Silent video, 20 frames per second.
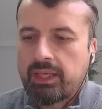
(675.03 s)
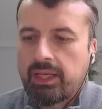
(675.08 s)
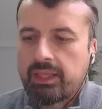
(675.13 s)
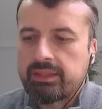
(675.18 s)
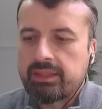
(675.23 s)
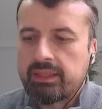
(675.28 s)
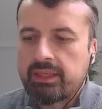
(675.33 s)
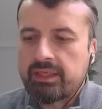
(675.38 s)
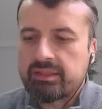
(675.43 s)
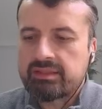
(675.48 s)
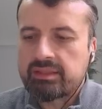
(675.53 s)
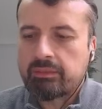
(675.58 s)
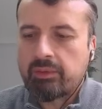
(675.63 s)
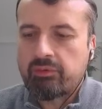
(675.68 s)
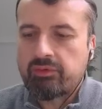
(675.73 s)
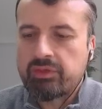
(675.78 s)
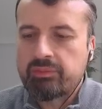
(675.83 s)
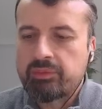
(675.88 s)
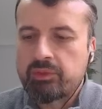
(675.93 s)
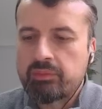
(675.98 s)
And the next time I
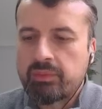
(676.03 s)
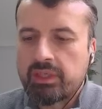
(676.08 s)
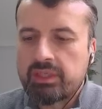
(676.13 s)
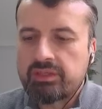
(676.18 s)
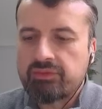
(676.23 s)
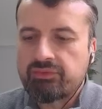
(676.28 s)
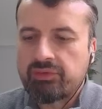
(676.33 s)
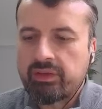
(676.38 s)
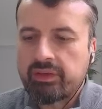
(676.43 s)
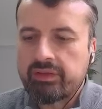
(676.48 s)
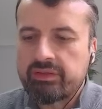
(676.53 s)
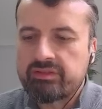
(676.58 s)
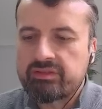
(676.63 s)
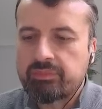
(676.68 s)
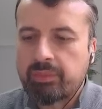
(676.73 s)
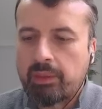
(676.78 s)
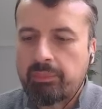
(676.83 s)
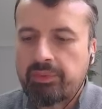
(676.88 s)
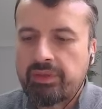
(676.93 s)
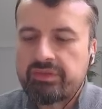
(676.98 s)
reboot my device
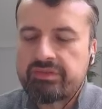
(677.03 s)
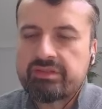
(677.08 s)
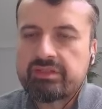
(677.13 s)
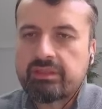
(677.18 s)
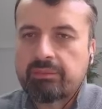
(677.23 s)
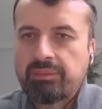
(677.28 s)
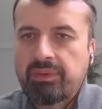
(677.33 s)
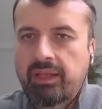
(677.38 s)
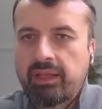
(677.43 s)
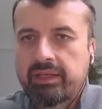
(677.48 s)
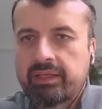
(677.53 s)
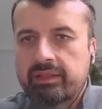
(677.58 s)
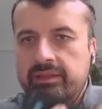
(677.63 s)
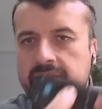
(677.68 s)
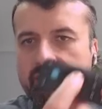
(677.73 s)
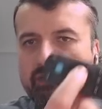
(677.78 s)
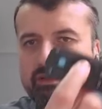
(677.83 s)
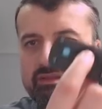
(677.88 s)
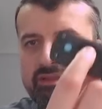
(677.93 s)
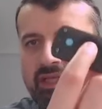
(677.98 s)
by pressing the play
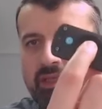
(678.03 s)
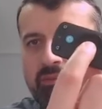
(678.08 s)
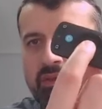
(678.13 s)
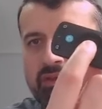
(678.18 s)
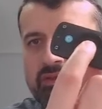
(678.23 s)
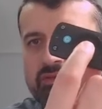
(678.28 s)
and select